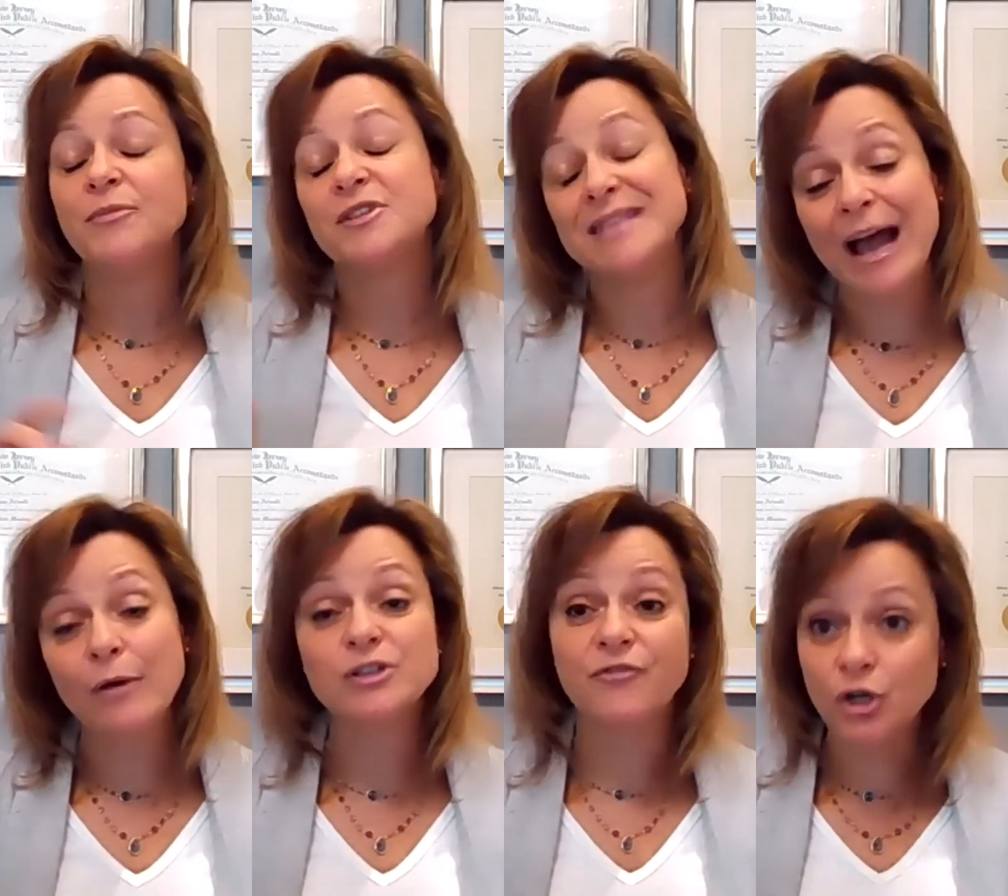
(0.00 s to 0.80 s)
Now
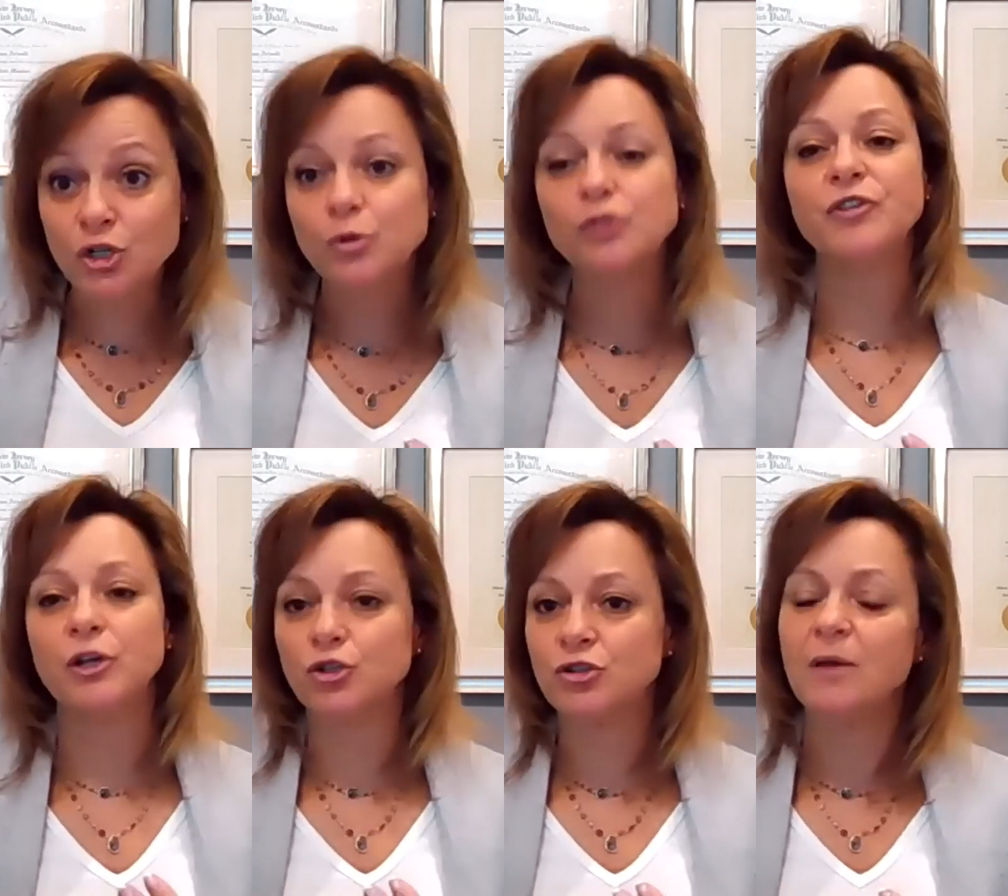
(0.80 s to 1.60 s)
it's virtual
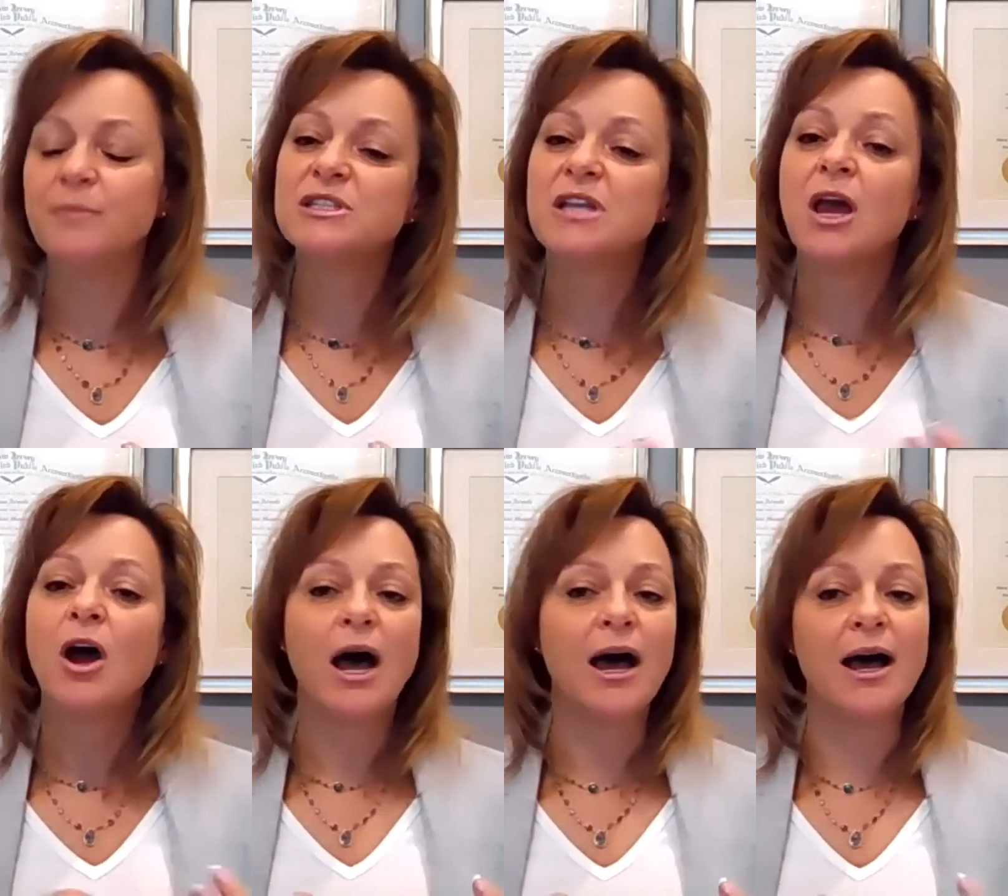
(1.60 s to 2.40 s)
field trips,
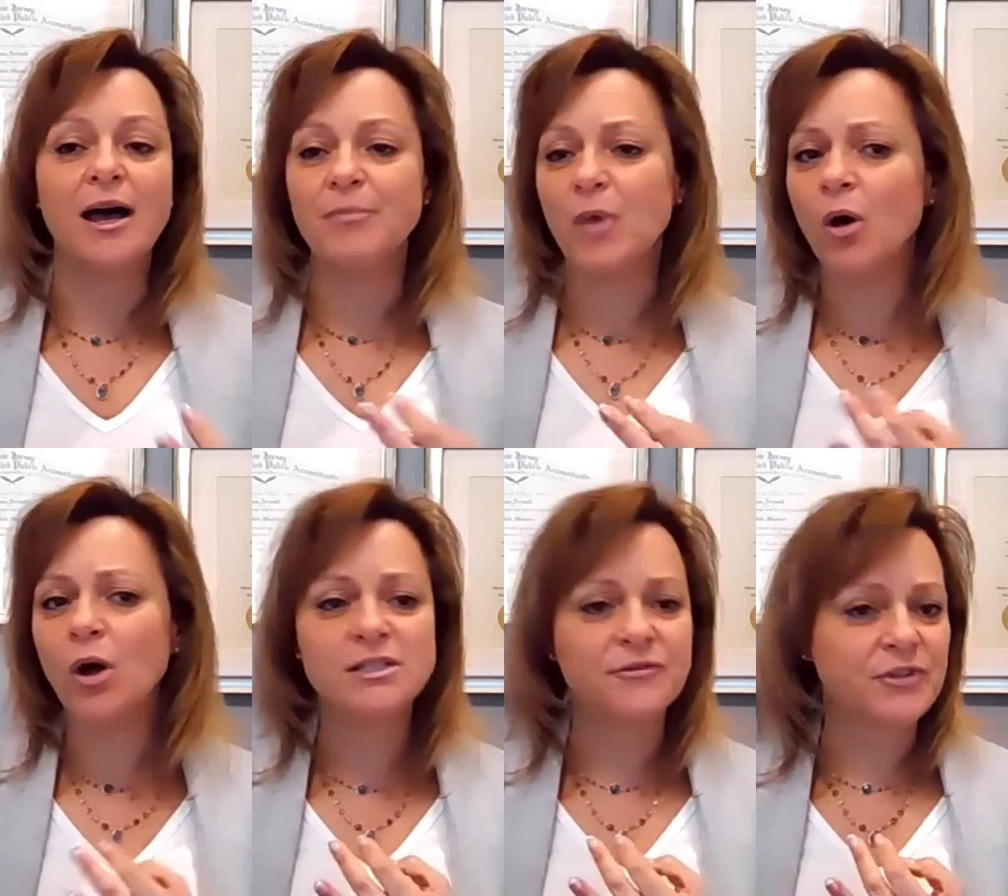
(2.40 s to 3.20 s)
um, all
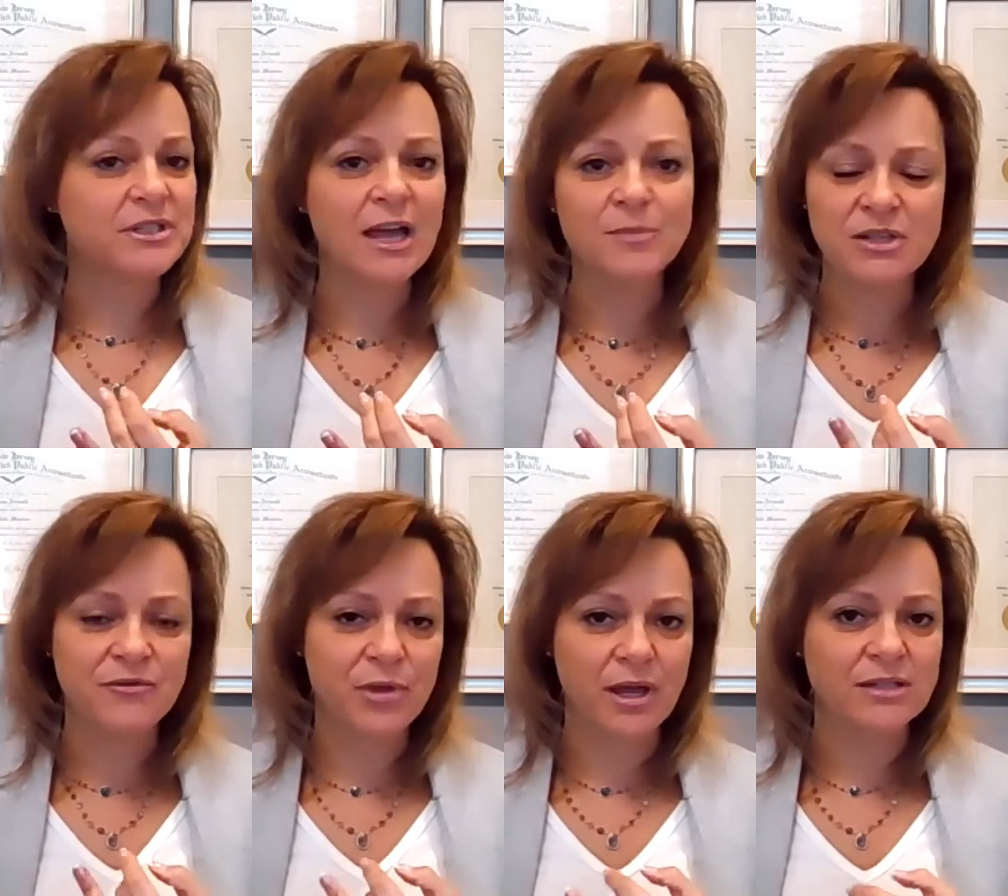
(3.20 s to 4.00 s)
different types of
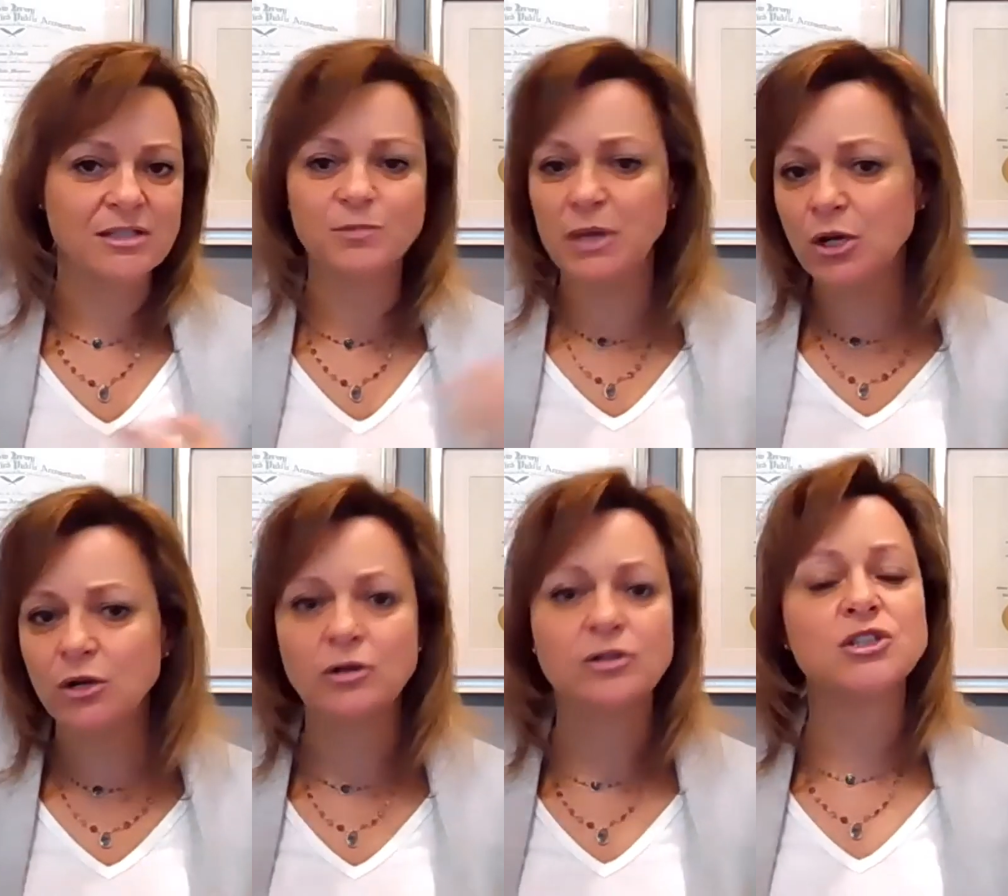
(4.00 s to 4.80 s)
things,
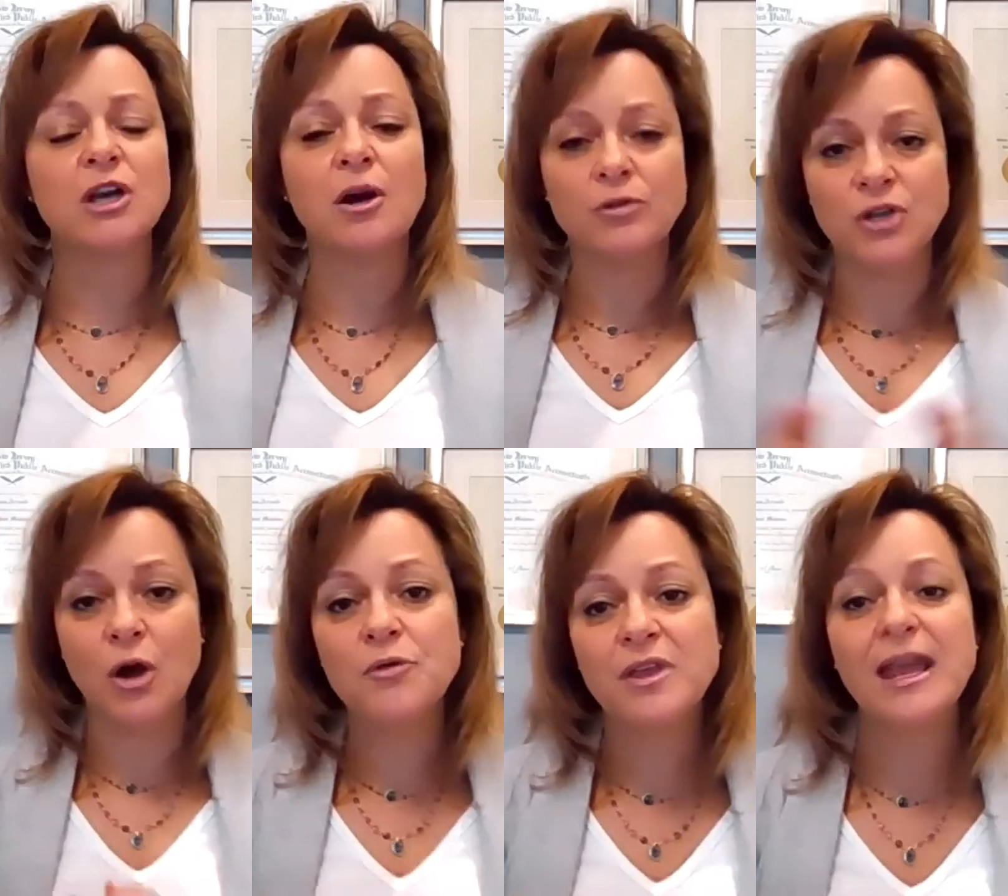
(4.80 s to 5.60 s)
speakers. So
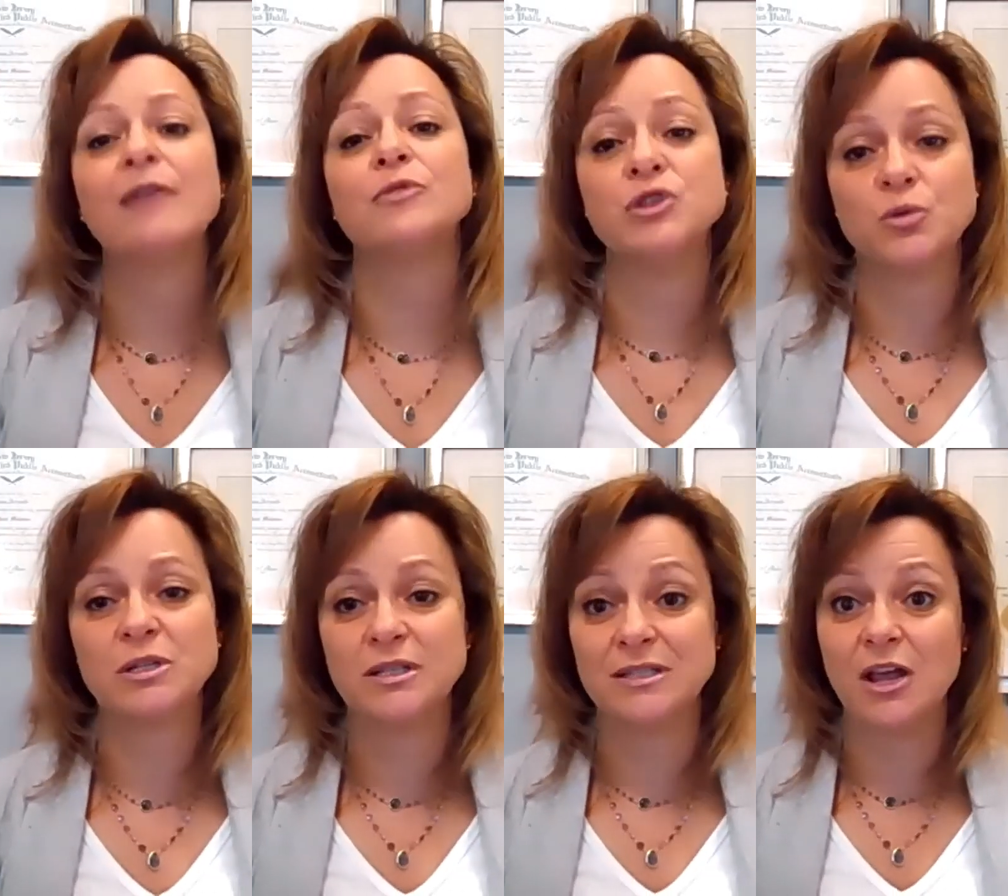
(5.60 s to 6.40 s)
know that that resource
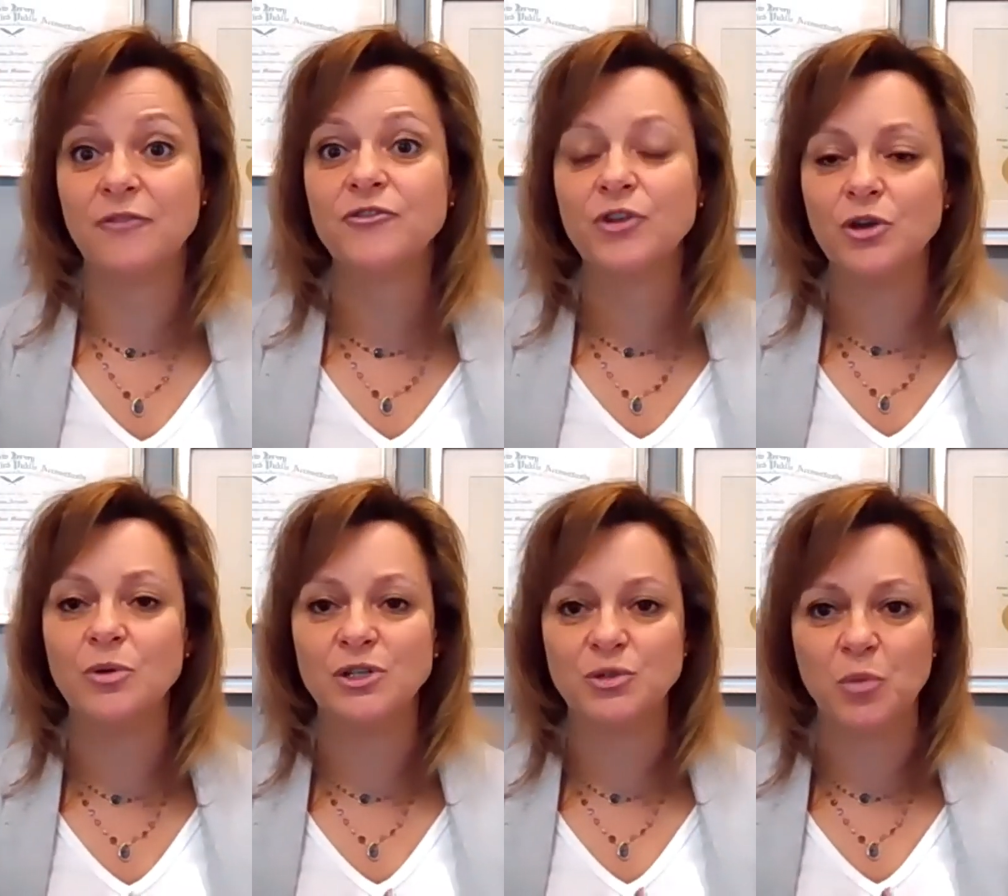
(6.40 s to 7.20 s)
is there for you
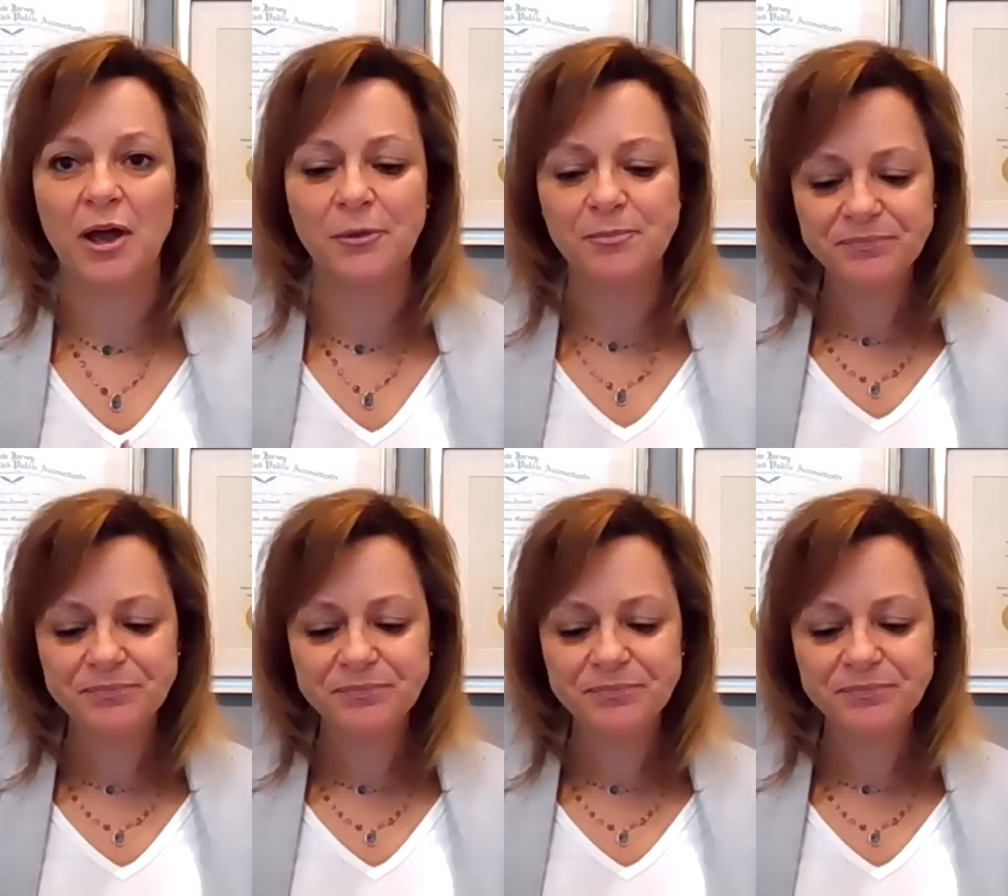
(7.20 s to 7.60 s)
as well.